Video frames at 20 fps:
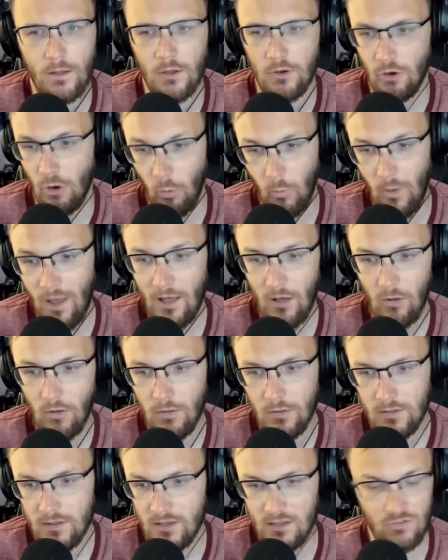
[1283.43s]

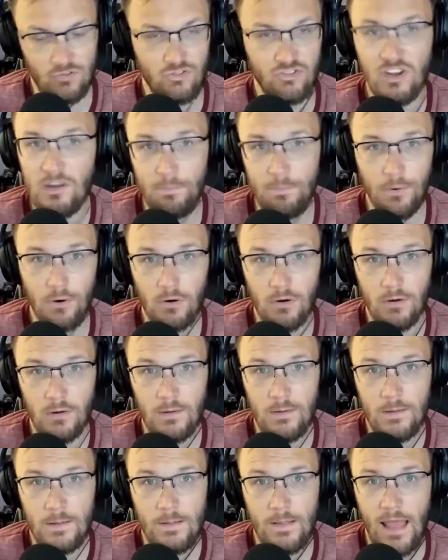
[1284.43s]
Noel is cheaper,
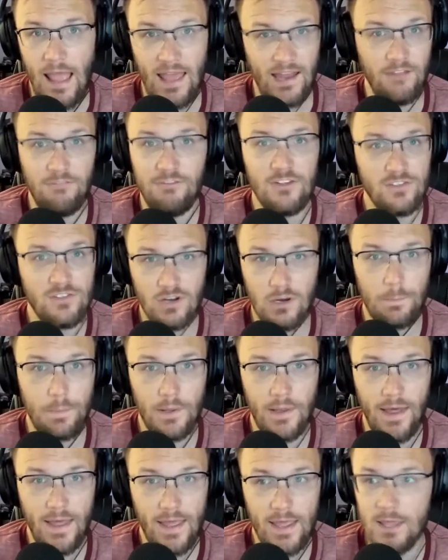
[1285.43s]
and if he's going to
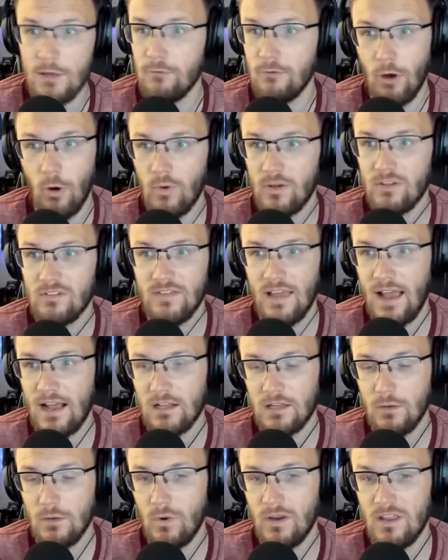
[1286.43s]
play, you know
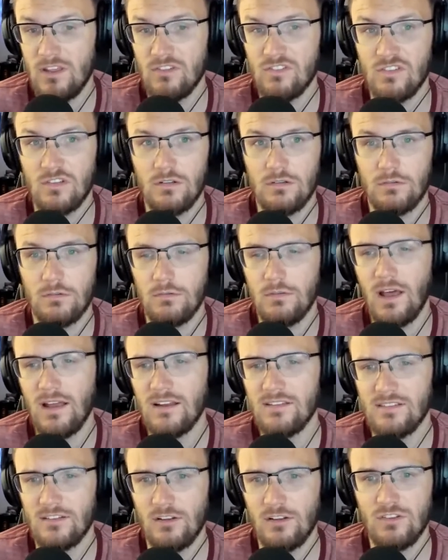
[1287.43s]
exactly what he's not
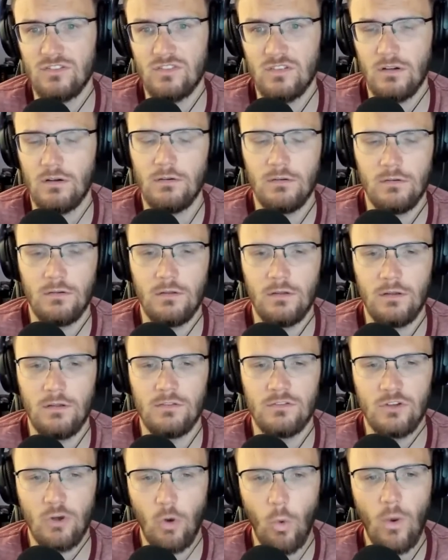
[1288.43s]
necessarily uh,
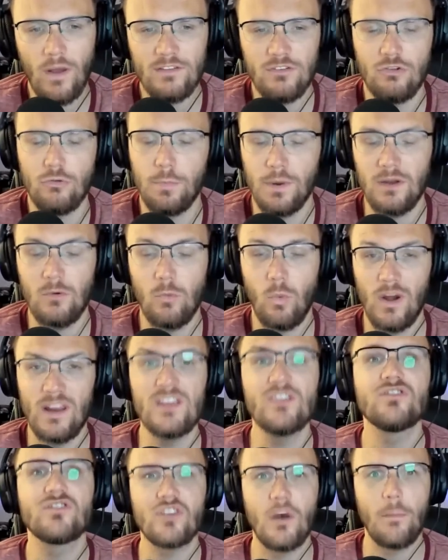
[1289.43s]
is going to, but what
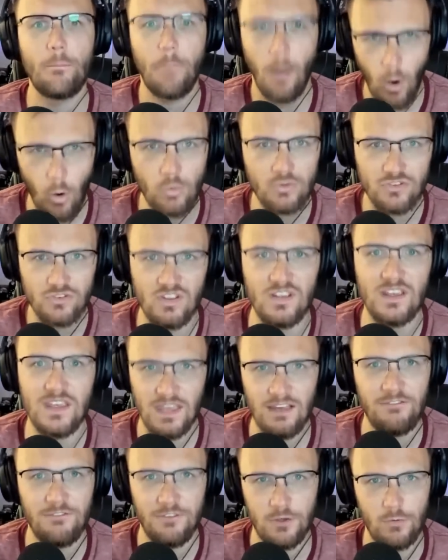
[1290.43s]
he's supposed to
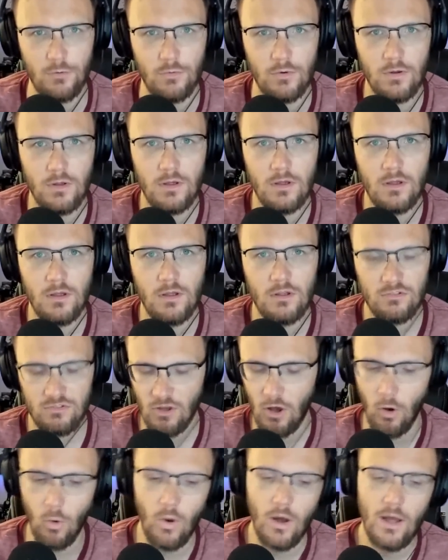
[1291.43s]
give you.
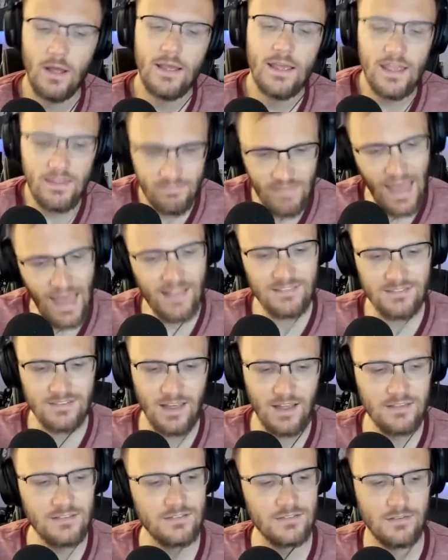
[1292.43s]
So, in that
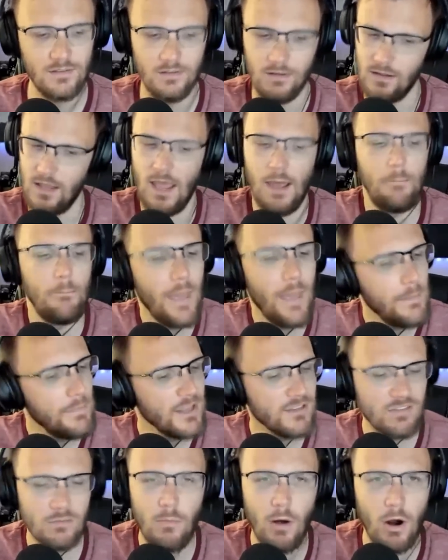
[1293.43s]
sense, again, maybe
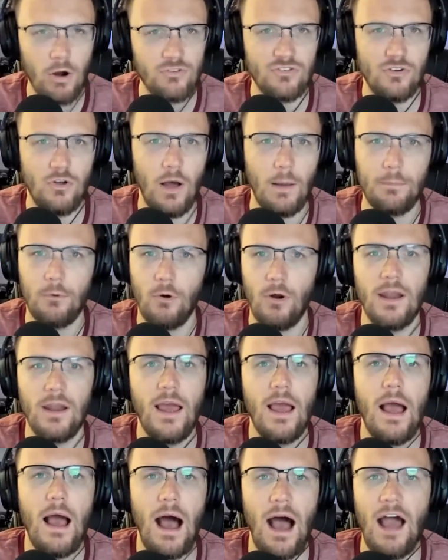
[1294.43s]
it's a marginal upgrade.
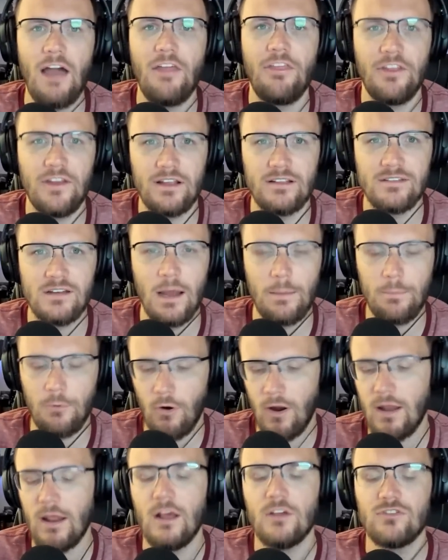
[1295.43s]
I think it's an
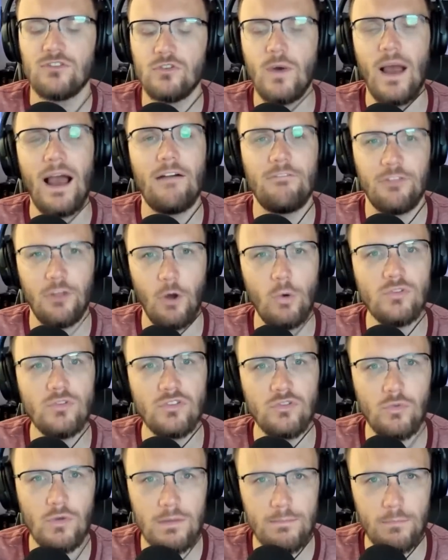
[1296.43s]
upgrade. So, you have those
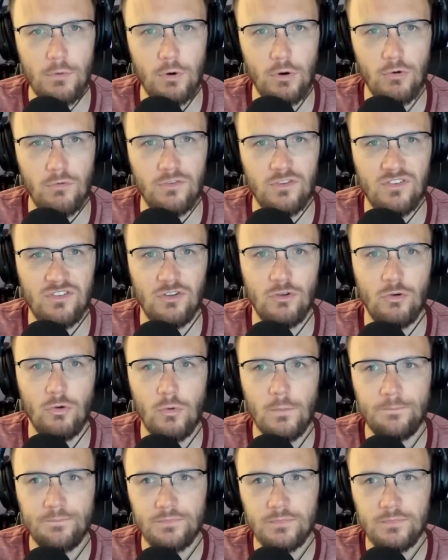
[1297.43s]
three moves to